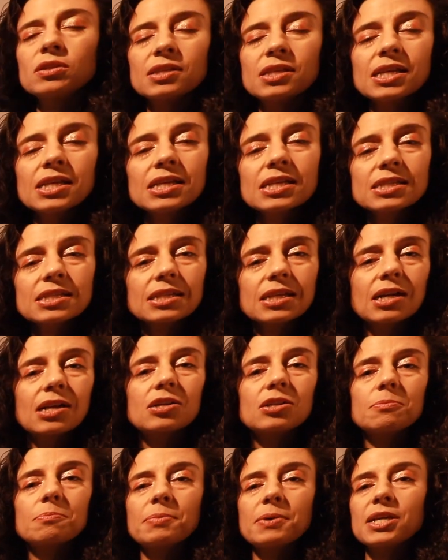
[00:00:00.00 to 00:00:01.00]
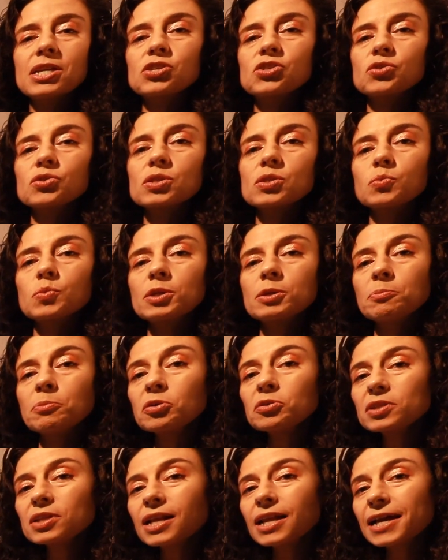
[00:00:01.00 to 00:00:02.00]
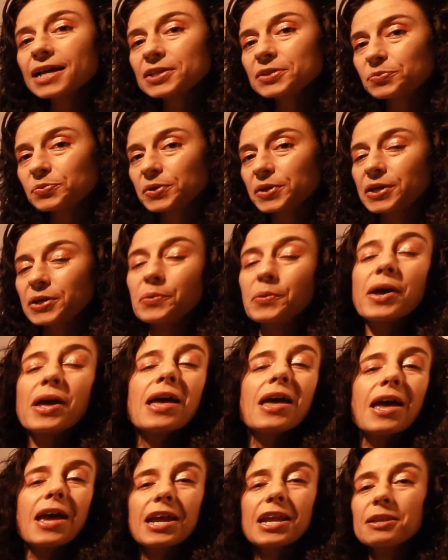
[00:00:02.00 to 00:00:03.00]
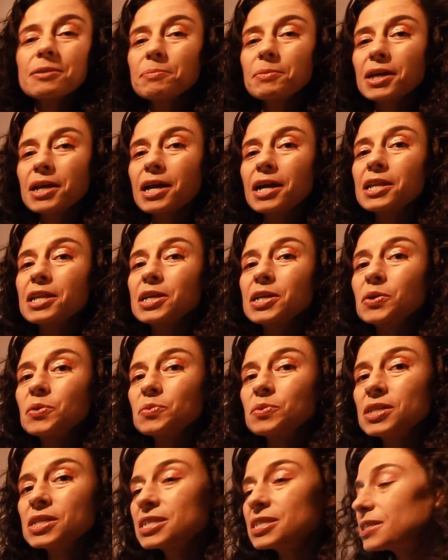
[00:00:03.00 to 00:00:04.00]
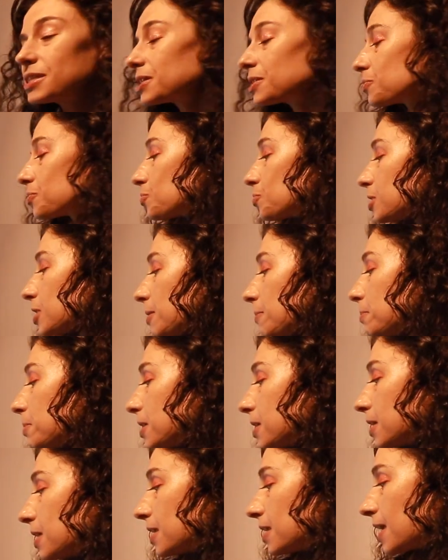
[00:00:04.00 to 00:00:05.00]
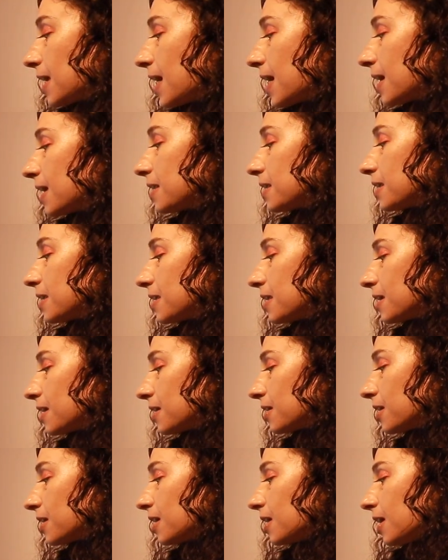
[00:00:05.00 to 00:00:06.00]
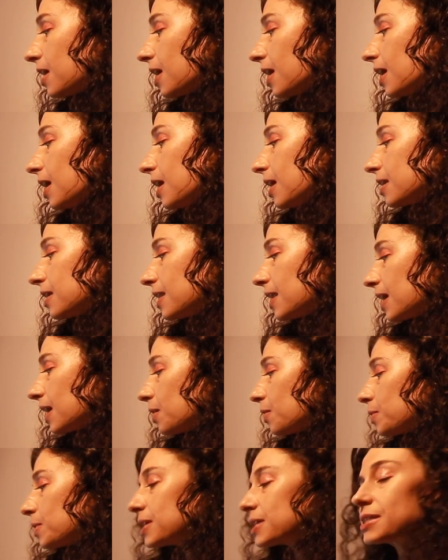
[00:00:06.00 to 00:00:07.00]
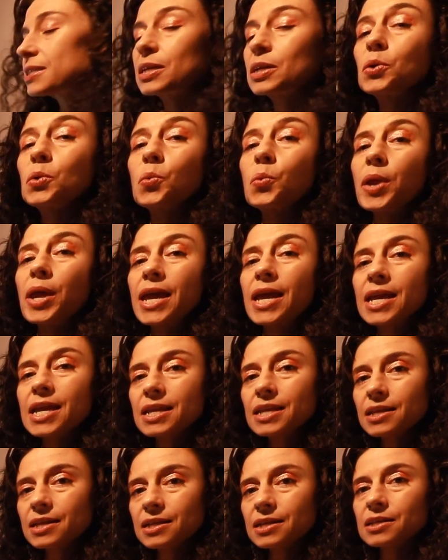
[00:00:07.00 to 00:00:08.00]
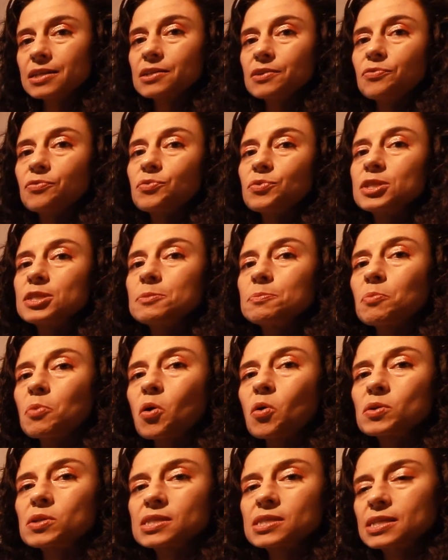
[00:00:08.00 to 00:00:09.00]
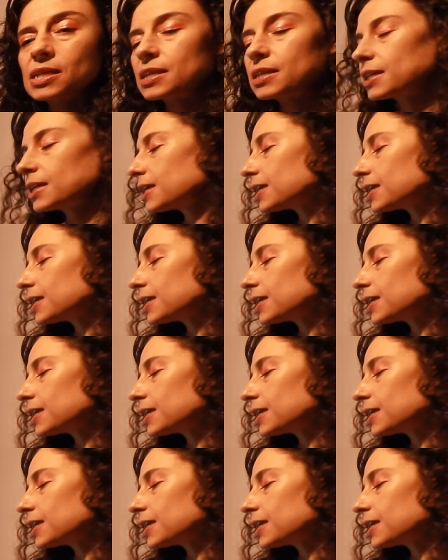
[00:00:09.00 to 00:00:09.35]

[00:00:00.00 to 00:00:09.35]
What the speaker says: These are the patients with both electrical and mechanical dyssynchrony, but again here there is a gradient of response, and